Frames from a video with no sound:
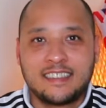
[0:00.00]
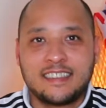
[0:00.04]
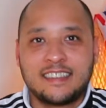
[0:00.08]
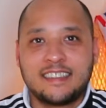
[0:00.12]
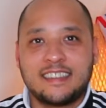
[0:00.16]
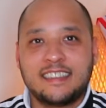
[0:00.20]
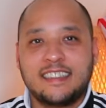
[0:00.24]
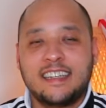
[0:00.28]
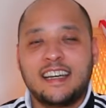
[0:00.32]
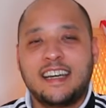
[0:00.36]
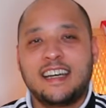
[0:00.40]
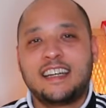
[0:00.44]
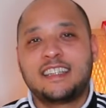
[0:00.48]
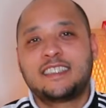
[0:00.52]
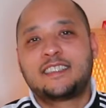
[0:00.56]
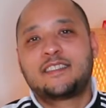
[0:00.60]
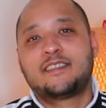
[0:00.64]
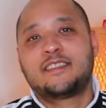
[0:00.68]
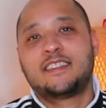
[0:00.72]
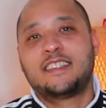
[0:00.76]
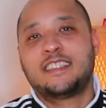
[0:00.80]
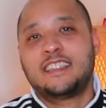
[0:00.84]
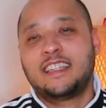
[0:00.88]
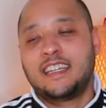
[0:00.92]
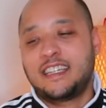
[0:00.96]
Nice
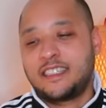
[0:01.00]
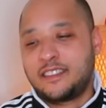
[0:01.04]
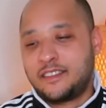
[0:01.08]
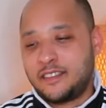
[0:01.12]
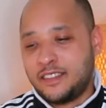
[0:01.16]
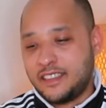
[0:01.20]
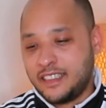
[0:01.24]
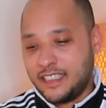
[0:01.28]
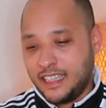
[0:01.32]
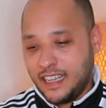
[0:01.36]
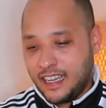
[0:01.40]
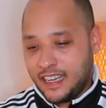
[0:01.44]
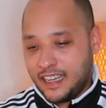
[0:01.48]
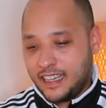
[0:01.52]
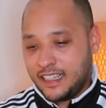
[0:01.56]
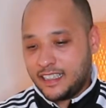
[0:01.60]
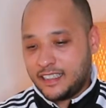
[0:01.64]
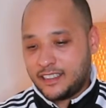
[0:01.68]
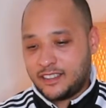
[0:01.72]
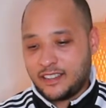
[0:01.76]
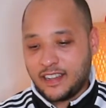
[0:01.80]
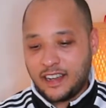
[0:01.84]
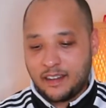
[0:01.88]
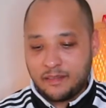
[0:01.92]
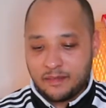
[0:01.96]
one, nice one. Yeah,
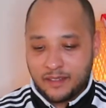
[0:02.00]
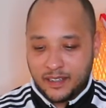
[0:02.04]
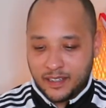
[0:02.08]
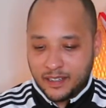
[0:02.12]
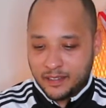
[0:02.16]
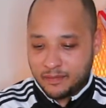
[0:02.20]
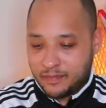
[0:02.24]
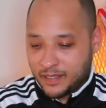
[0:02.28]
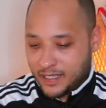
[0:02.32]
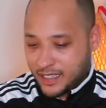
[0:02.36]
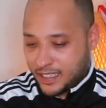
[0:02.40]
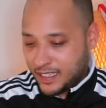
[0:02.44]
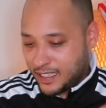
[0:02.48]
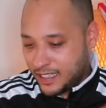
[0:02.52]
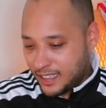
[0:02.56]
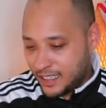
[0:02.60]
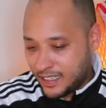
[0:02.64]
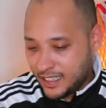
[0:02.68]
so I'm gonna be